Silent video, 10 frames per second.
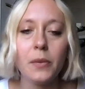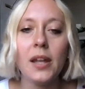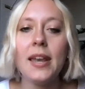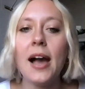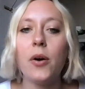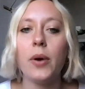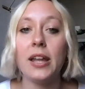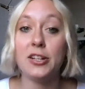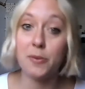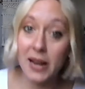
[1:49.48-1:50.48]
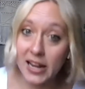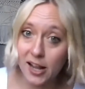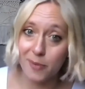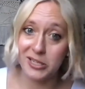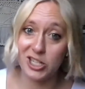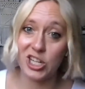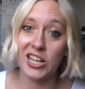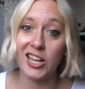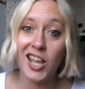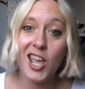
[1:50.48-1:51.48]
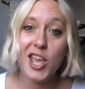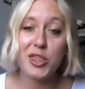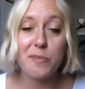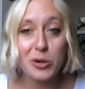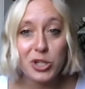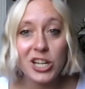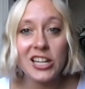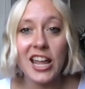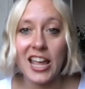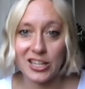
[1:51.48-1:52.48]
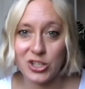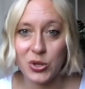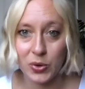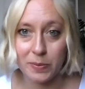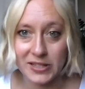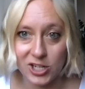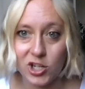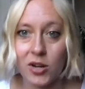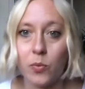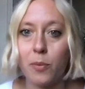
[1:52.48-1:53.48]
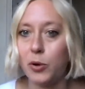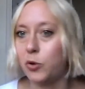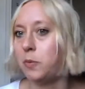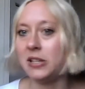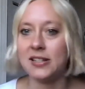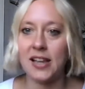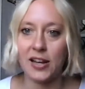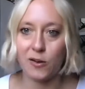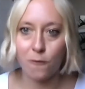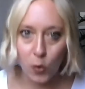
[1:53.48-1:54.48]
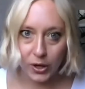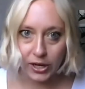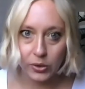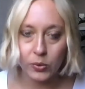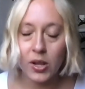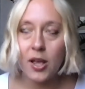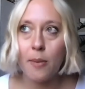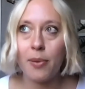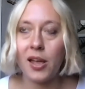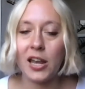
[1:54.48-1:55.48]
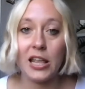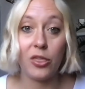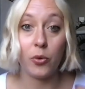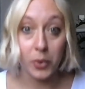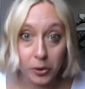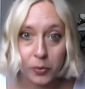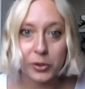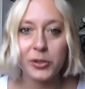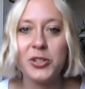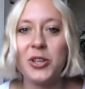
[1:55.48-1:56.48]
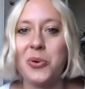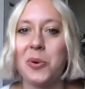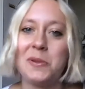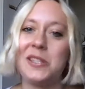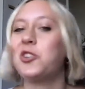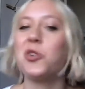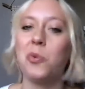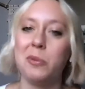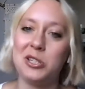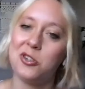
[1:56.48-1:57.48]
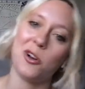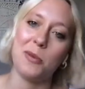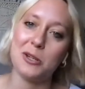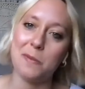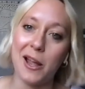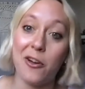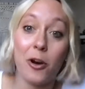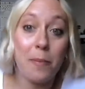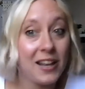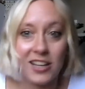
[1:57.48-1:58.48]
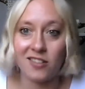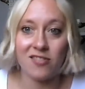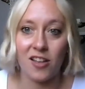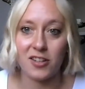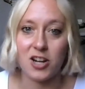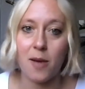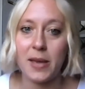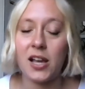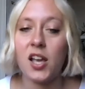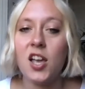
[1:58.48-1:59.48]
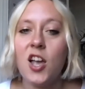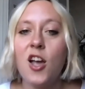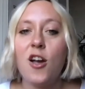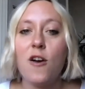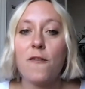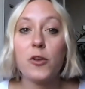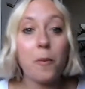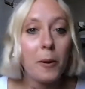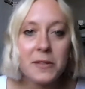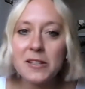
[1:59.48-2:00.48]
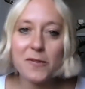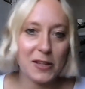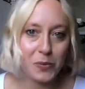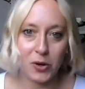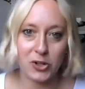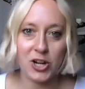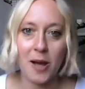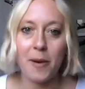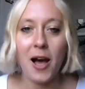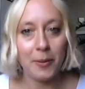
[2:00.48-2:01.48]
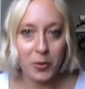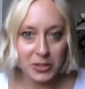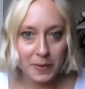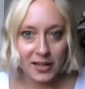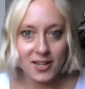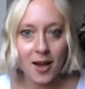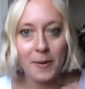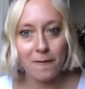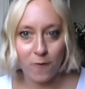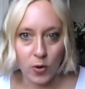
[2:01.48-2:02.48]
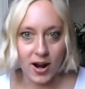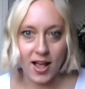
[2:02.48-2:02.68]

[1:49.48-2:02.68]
Now, in a debating competition, the motion and your position will both be decided for you. But in the real world, your position will be determined by your opinion on the topic. For the purposes of this workshop, I'm going to pick a topic for